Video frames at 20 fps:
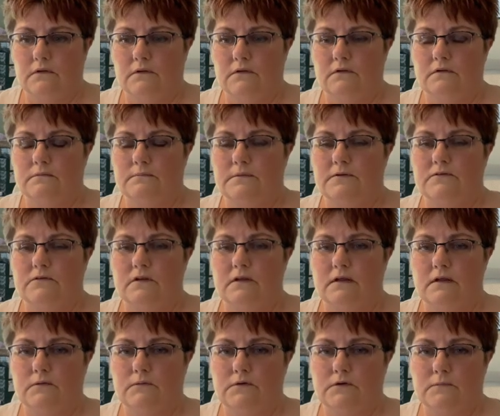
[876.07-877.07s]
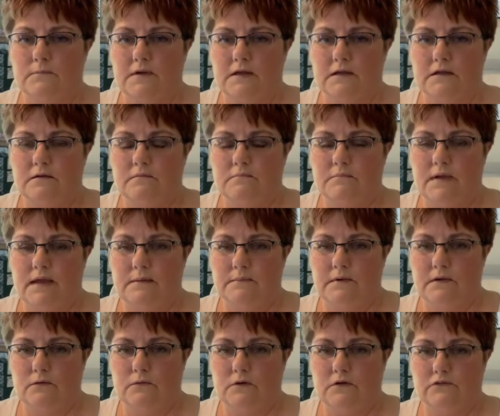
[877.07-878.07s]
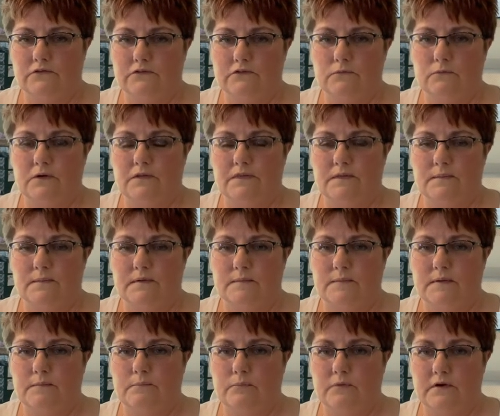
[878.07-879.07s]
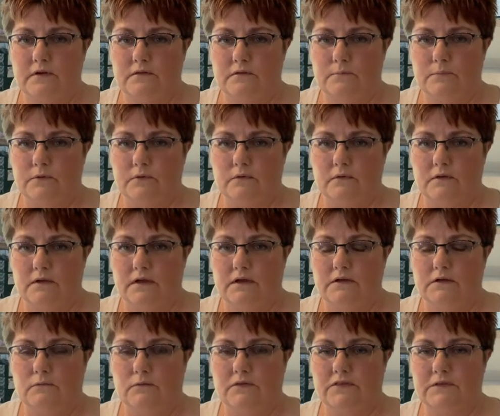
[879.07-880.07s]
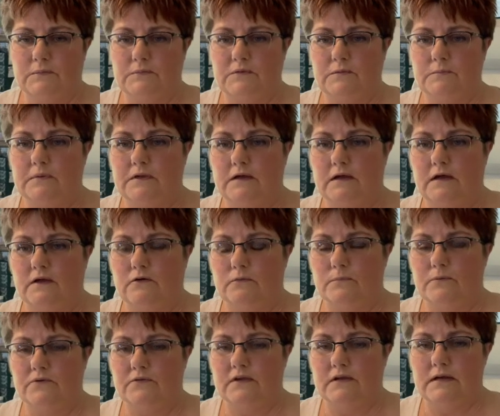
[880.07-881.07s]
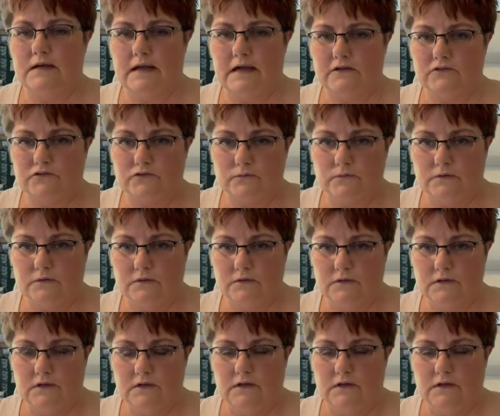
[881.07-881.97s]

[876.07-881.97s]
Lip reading: Especially like when you're making baby quilts, you want them to be breathable and you want them to be 100% natural.